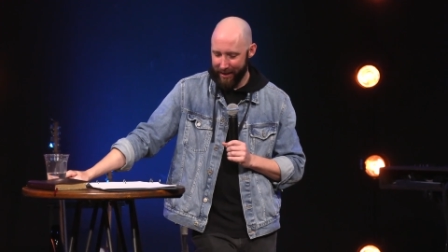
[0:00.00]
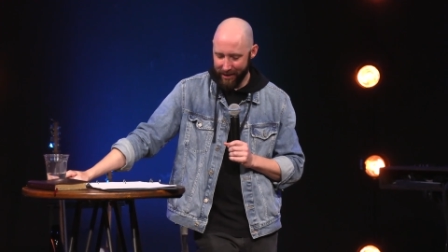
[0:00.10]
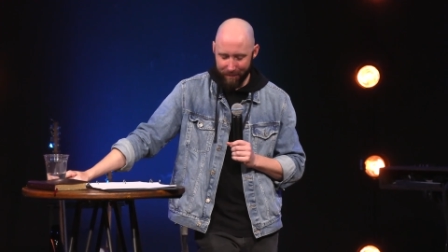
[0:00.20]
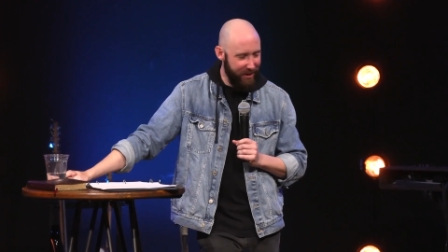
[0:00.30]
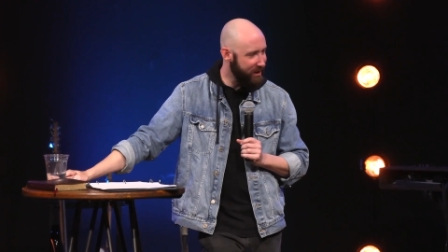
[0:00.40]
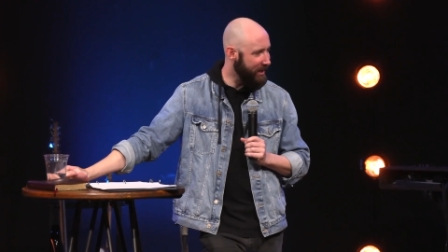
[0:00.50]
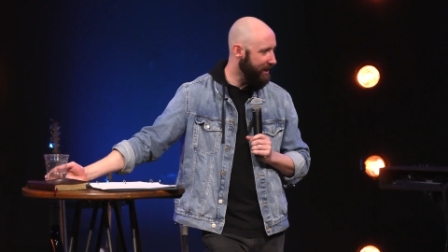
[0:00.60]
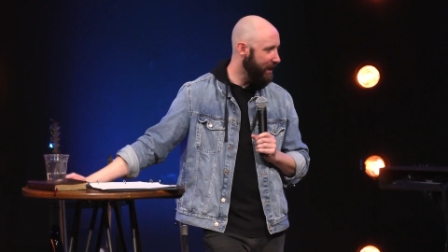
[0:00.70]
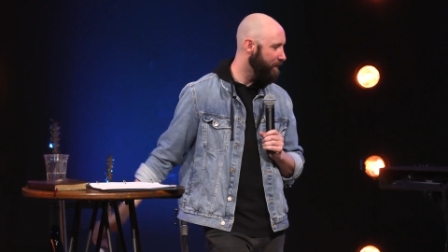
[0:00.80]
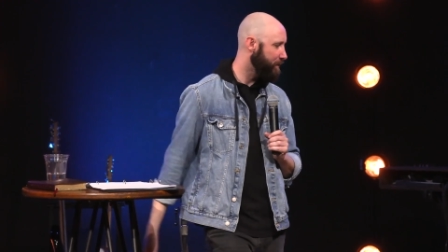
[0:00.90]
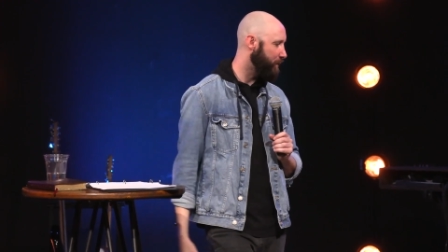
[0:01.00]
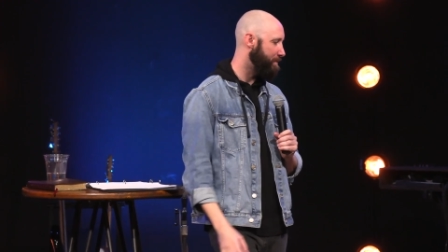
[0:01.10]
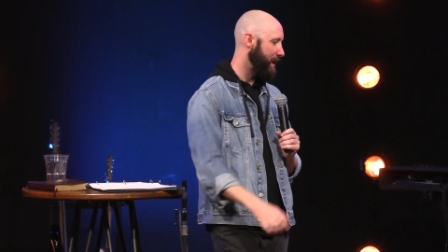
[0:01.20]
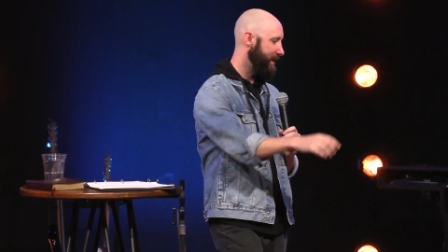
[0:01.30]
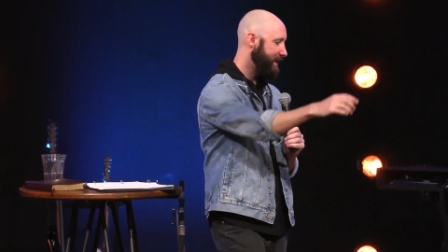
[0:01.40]
As much as I loved what
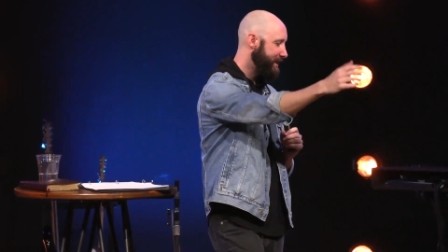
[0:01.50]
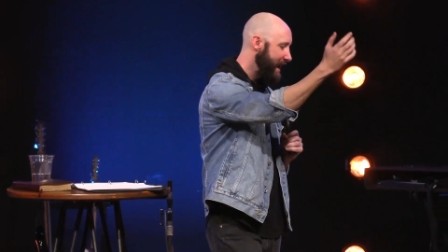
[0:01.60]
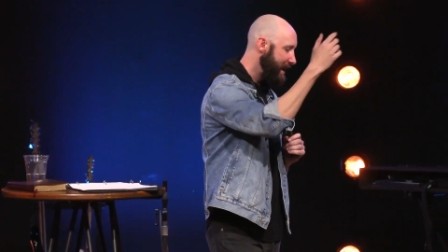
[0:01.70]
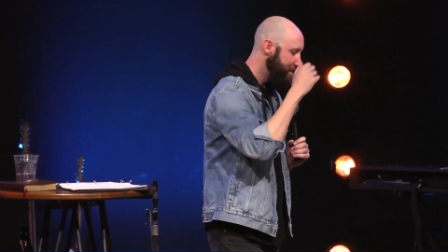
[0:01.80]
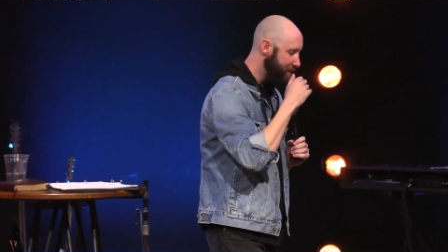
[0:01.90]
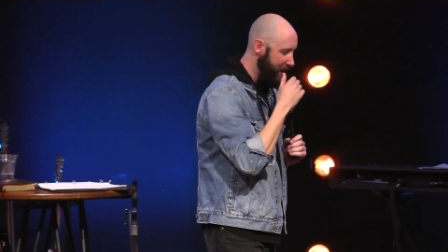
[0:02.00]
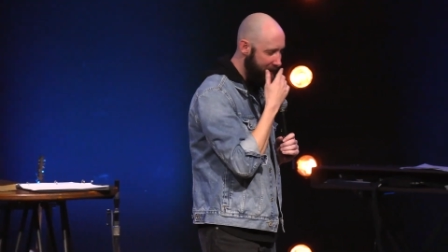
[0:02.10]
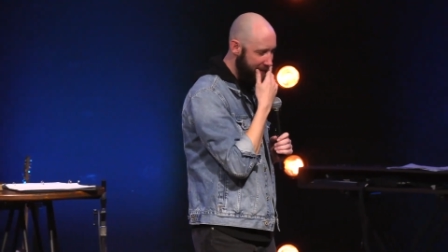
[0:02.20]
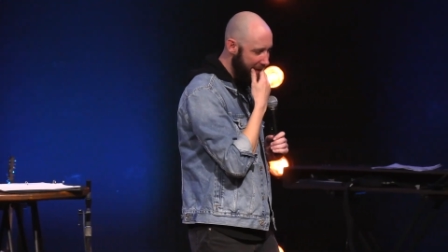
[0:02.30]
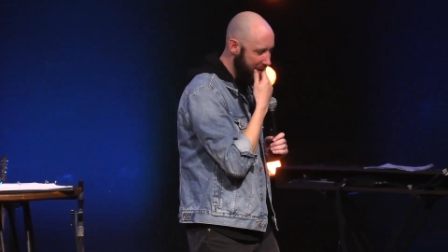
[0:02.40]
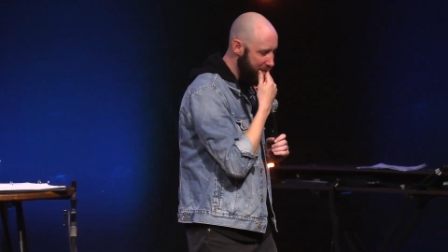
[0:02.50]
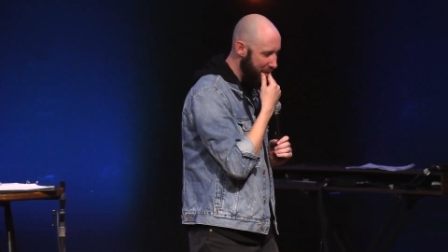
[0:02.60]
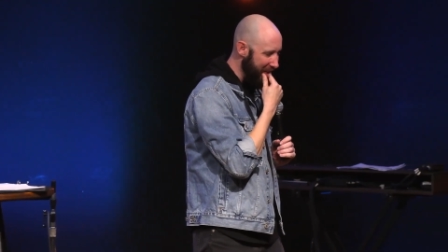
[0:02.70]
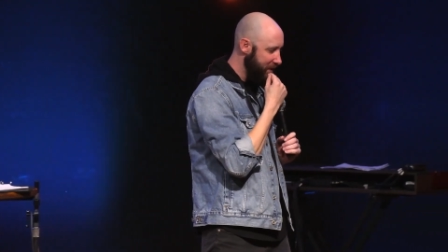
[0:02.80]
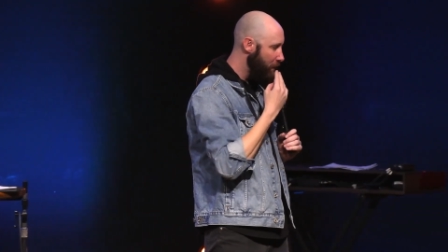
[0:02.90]
my name meant, there's
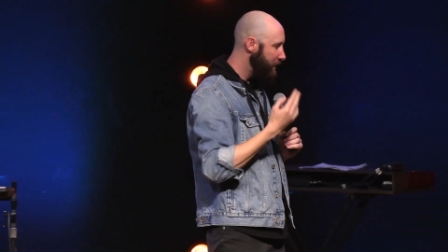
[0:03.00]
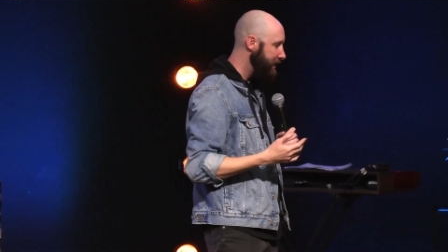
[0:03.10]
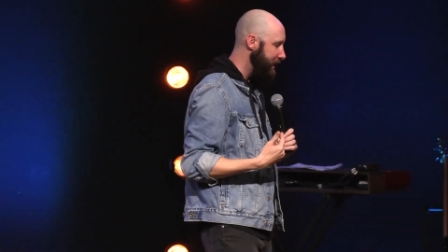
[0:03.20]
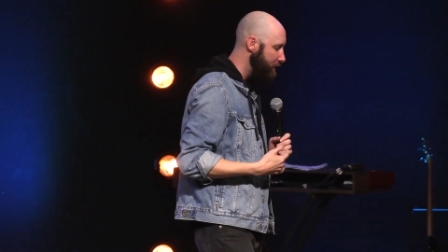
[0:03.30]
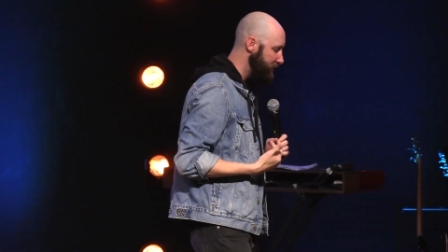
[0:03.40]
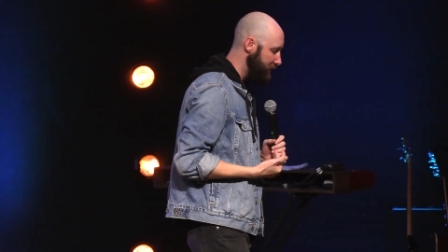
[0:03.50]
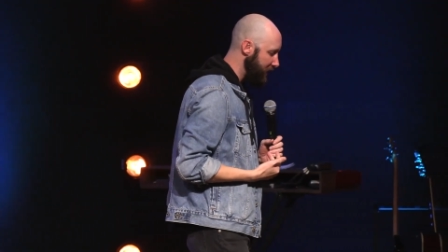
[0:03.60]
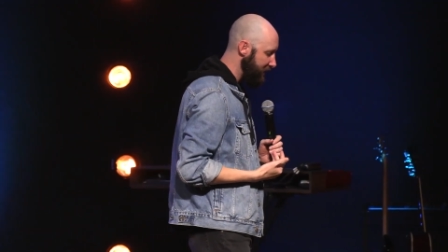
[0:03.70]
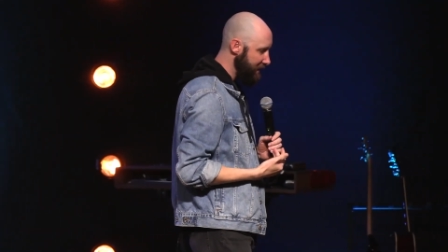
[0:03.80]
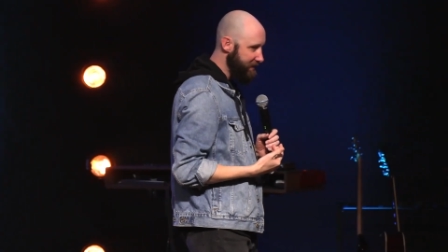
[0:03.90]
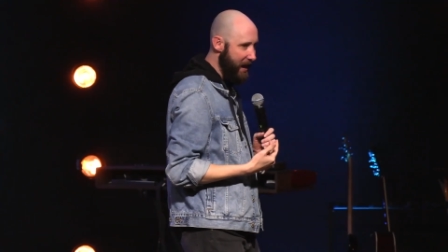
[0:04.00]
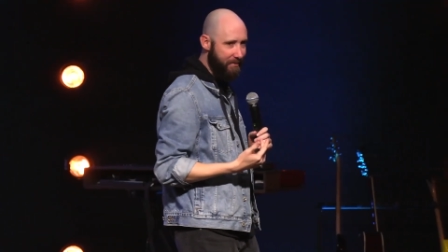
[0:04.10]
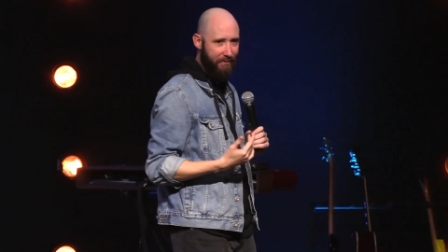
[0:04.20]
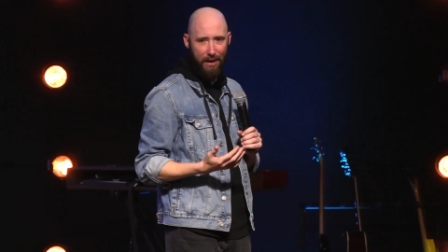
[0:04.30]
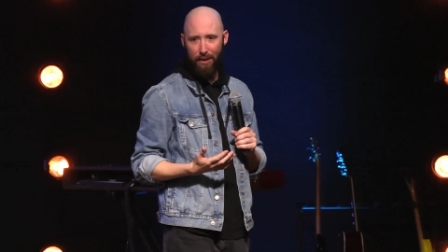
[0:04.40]
been so many times in my life I have
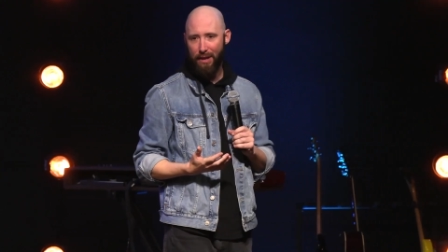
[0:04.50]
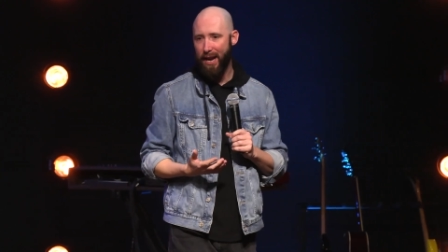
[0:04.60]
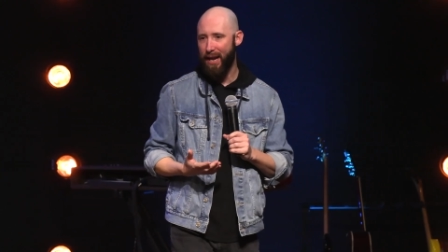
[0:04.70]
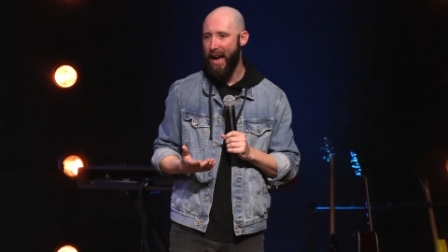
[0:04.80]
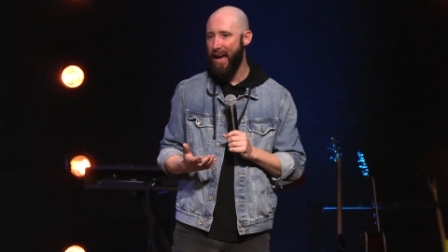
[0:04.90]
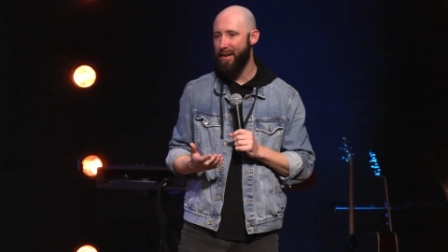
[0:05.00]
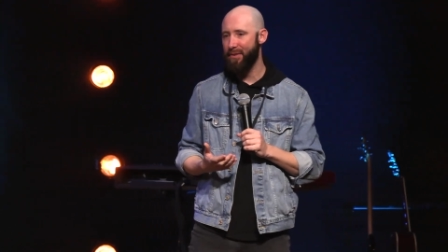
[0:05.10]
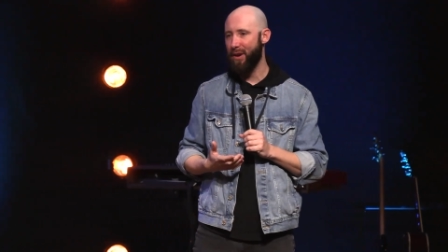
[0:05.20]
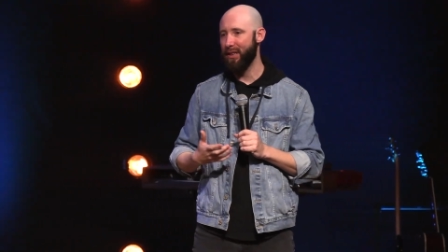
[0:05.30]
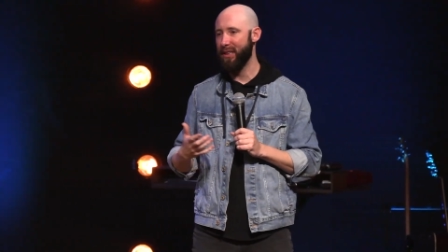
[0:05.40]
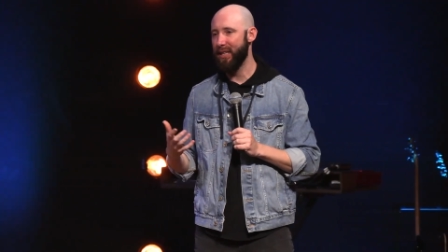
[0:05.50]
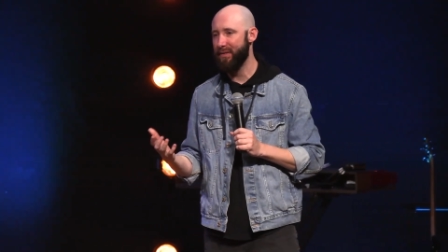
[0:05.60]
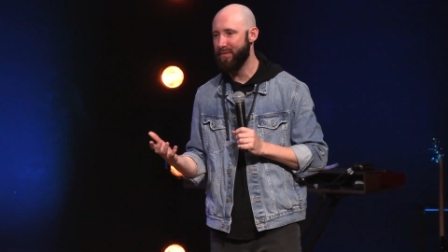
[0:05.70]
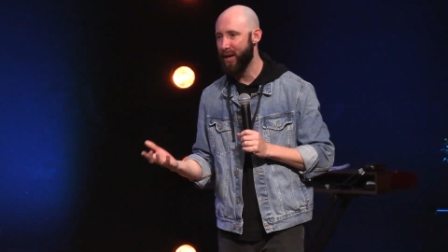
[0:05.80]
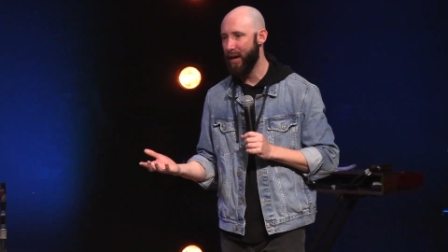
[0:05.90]
felt like I have not
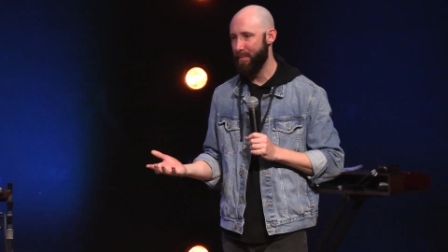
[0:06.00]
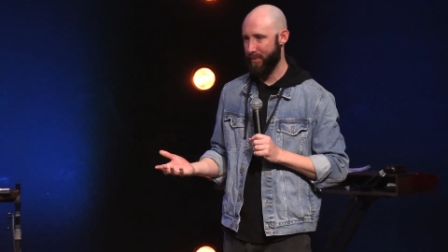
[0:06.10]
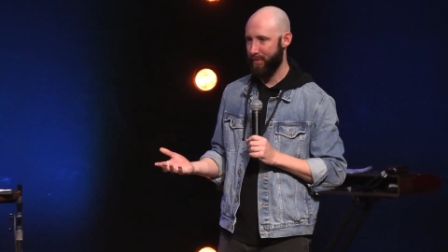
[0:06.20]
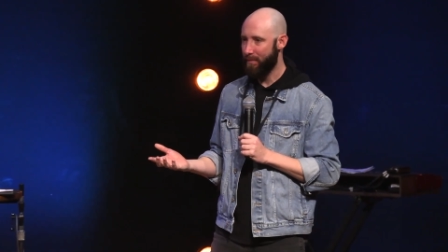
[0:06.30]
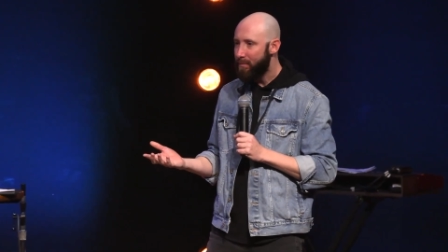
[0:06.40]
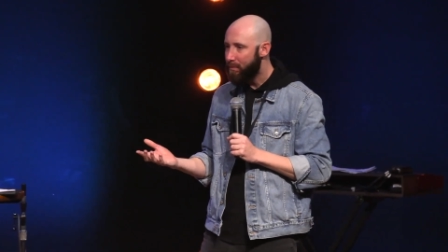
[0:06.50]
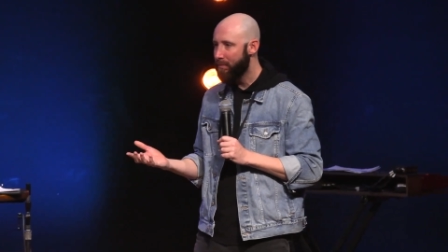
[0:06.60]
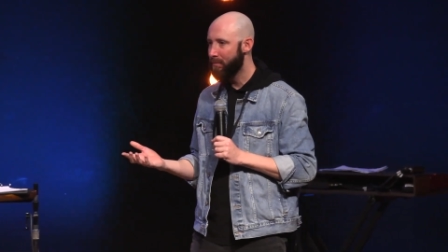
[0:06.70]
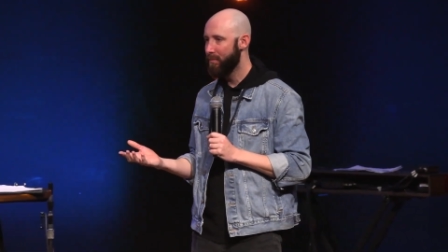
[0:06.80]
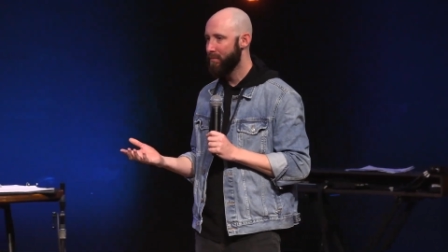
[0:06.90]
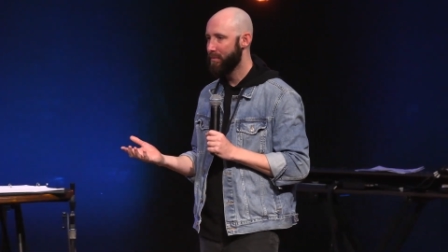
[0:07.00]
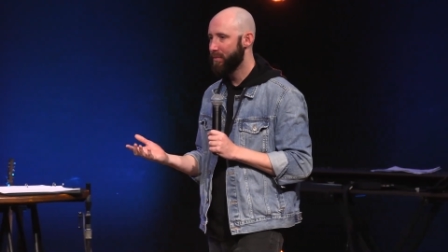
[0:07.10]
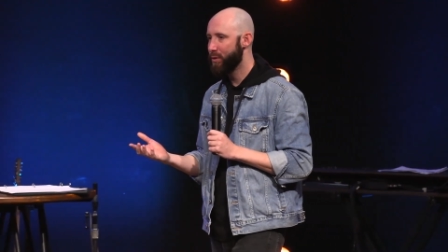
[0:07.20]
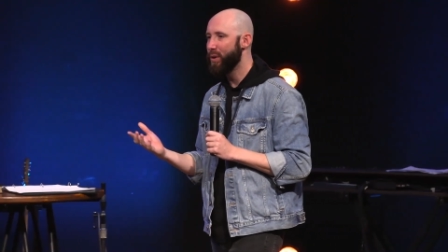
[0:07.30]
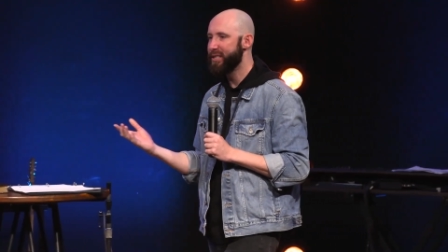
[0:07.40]
lived up
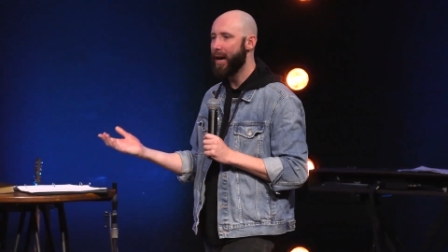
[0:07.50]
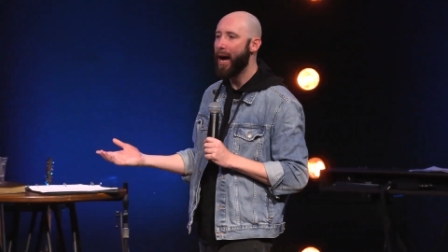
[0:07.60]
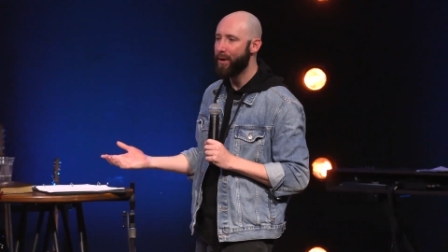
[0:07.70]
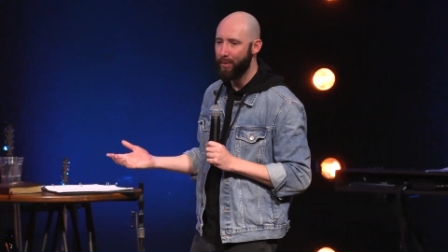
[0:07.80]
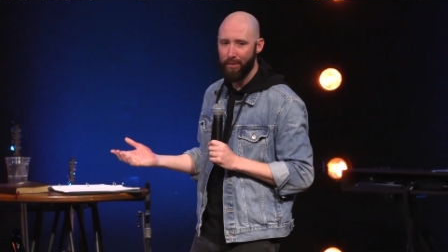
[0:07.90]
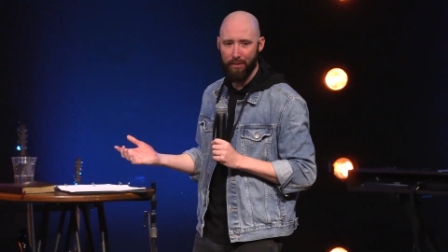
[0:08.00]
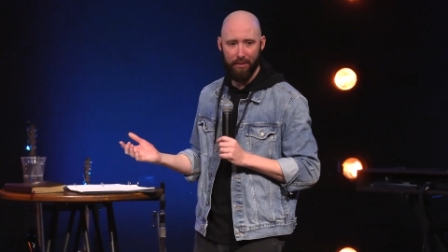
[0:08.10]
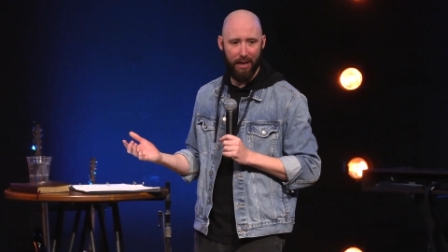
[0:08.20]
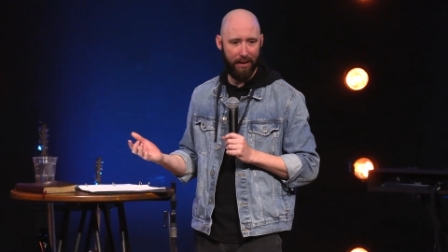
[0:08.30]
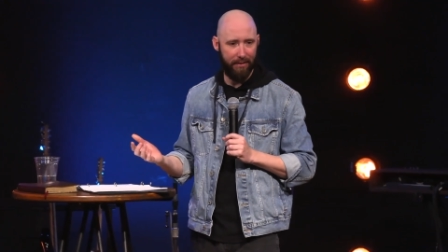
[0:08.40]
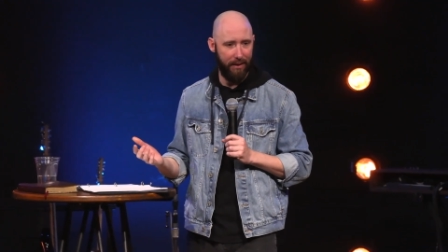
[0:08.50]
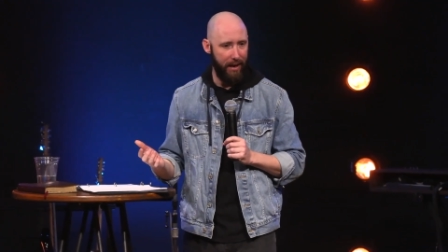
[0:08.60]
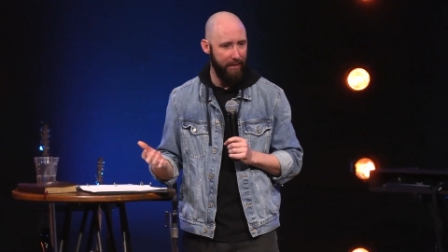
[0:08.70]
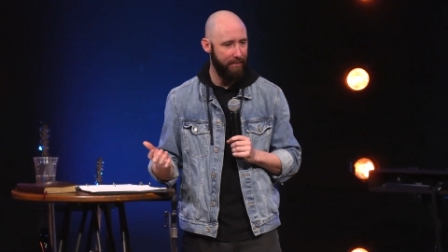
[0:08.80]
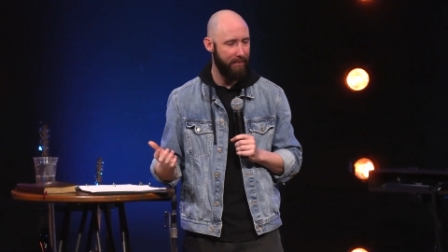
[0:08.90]
to a title like that.